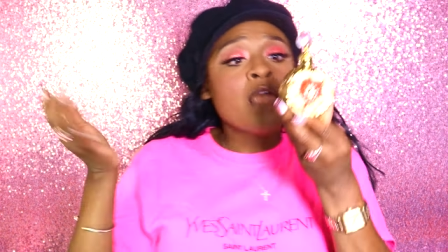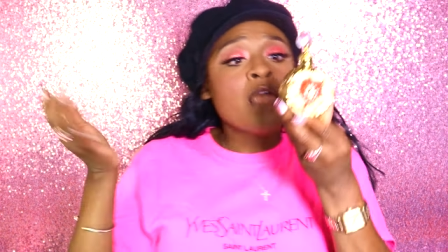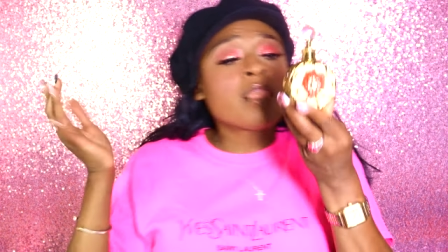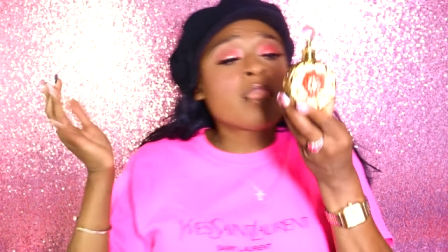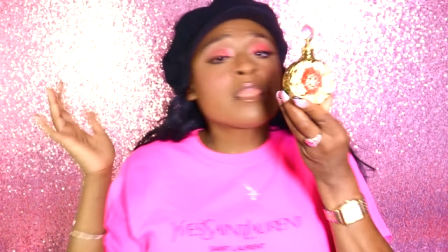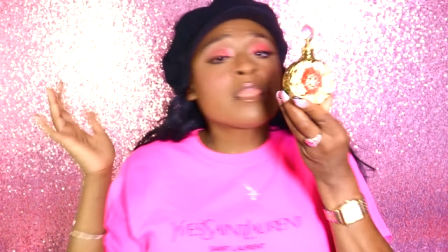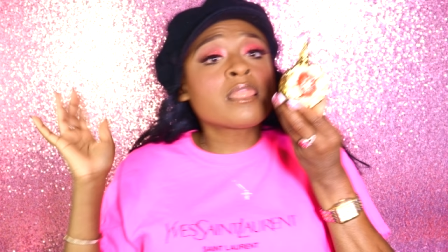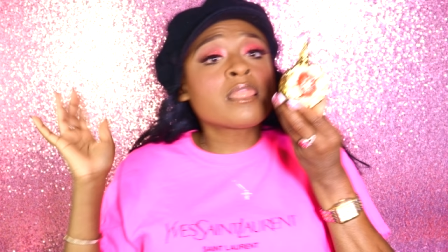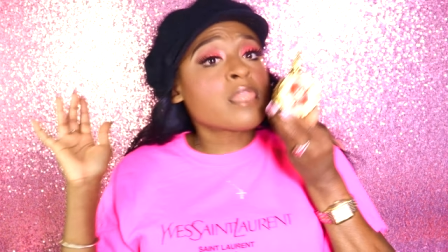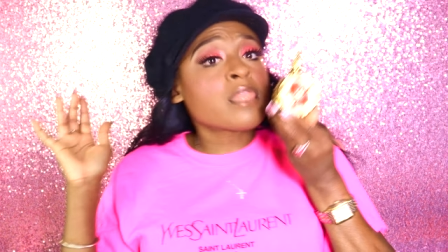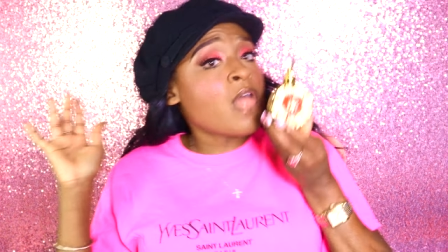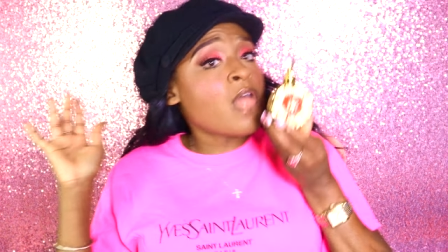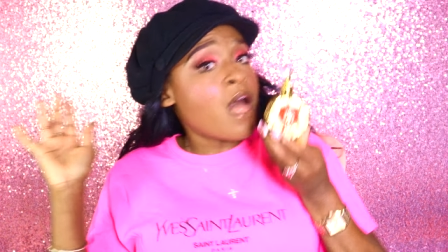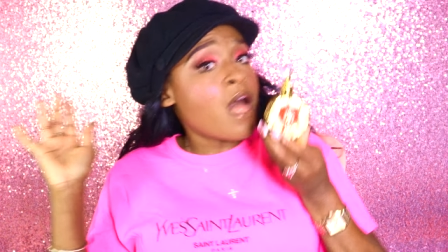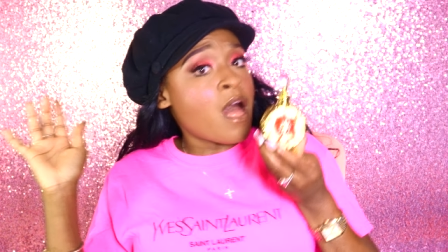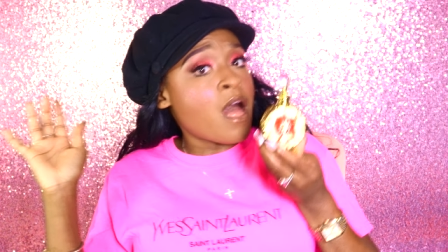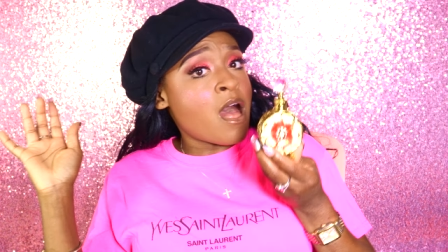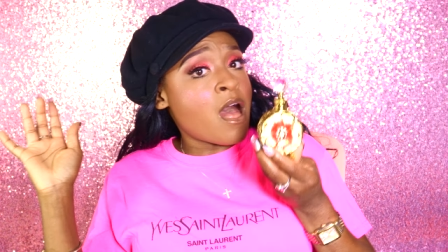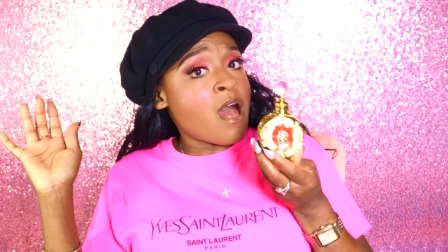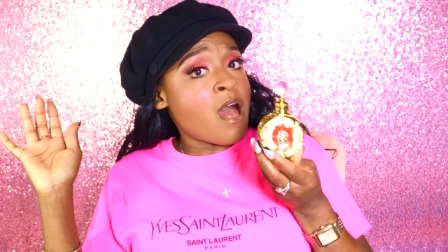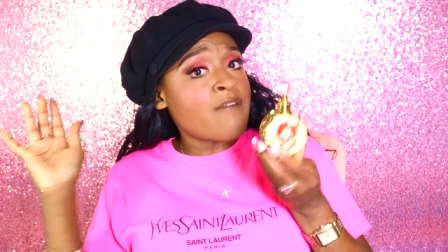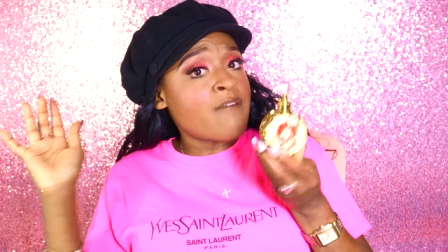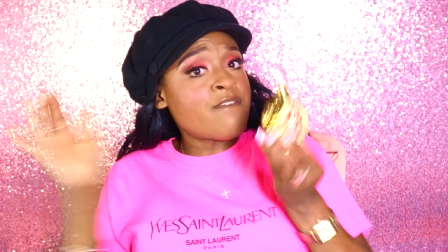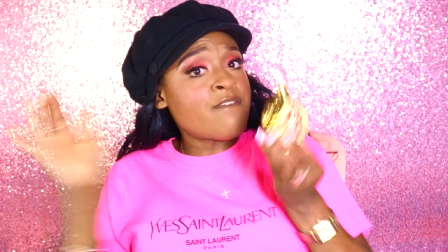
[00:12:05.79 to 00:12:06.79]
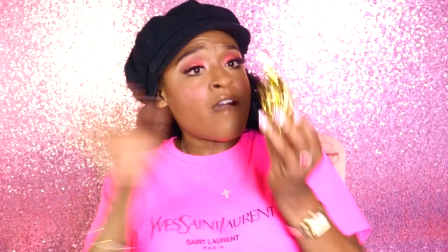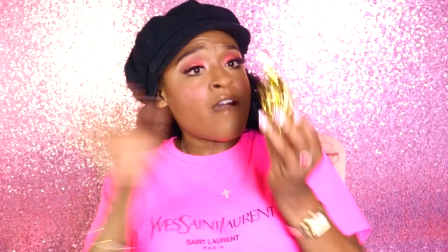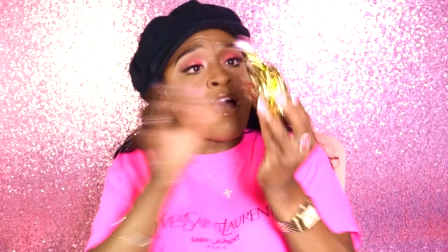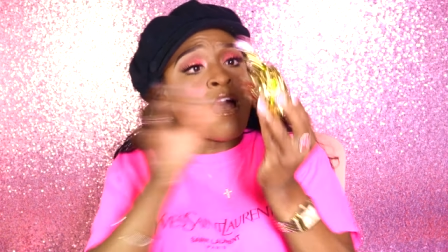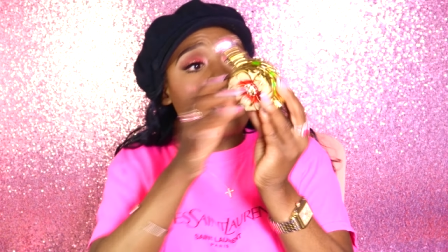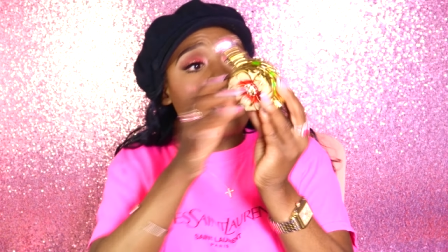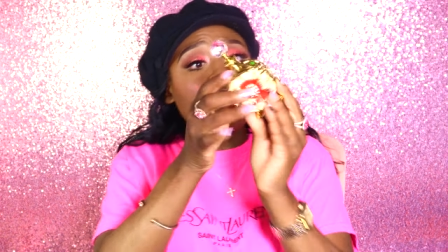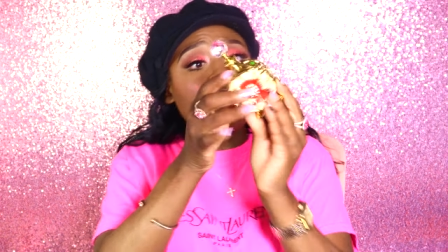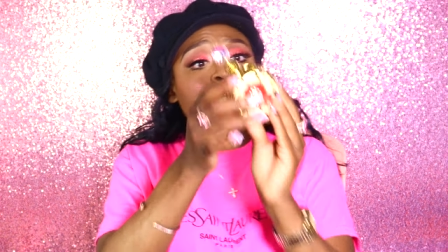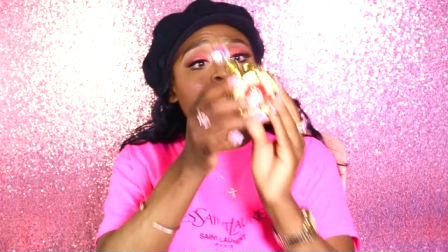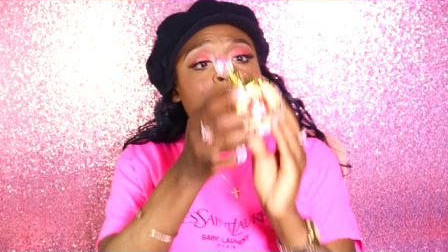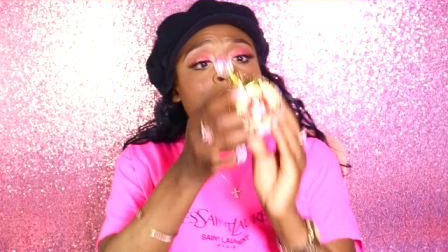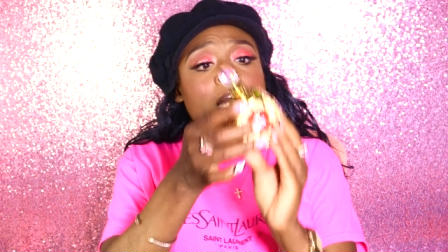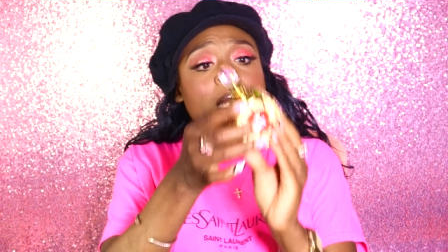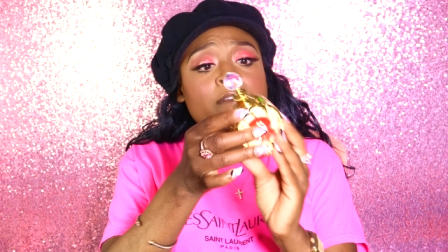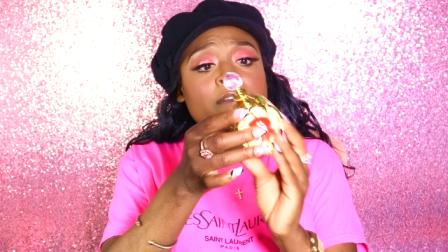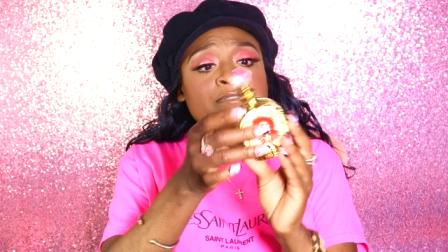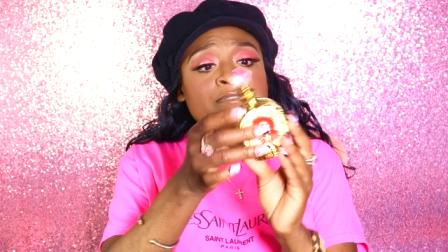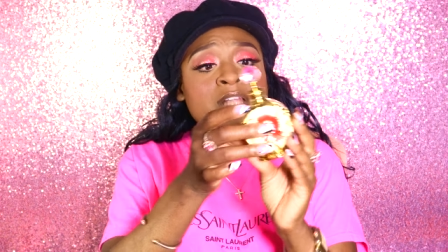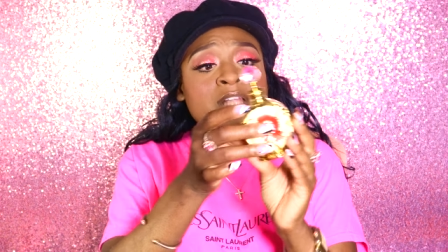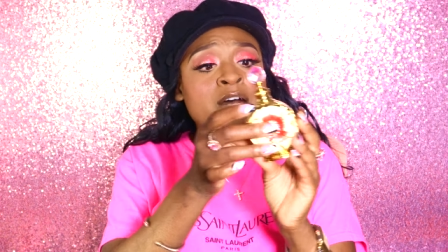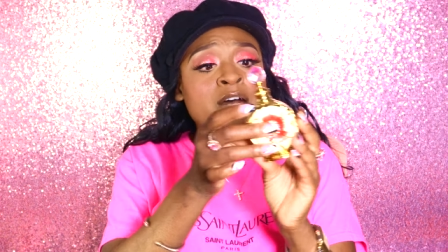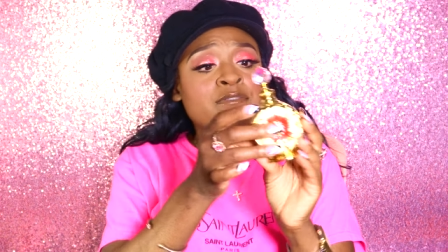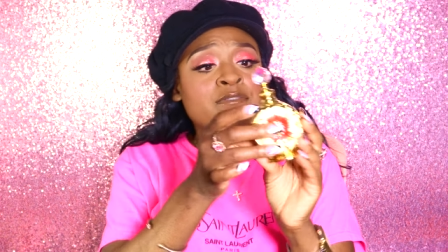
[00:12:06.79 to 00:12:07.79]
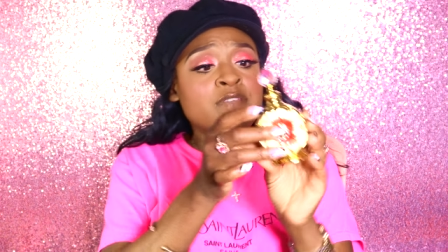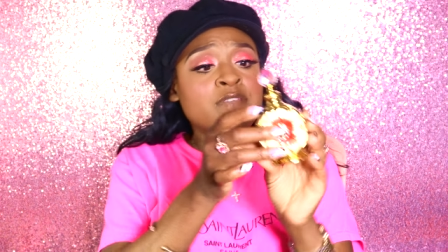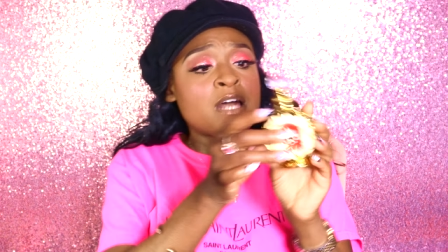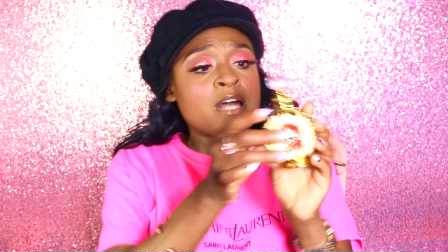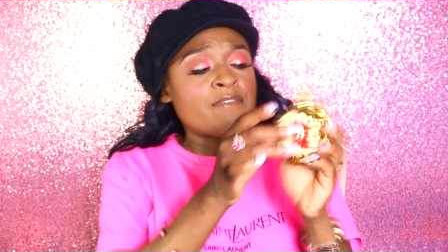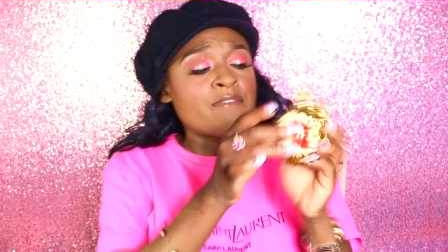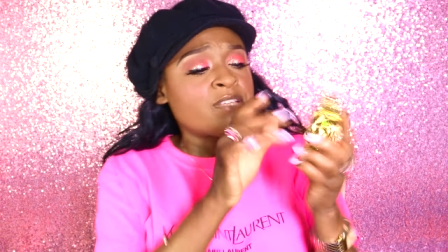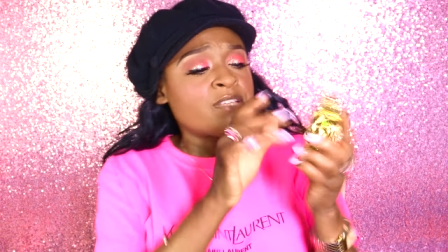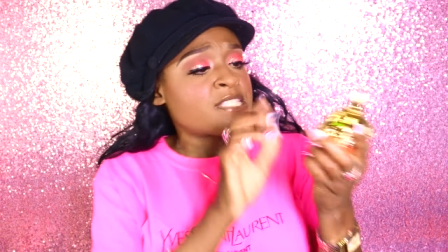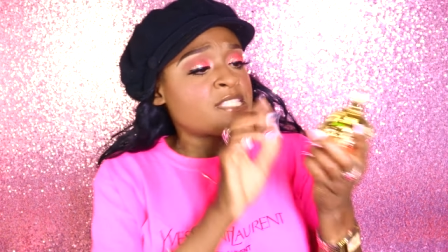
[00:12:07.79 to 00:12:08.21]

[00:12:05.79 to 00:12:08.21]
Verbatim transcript: love, love, love, love.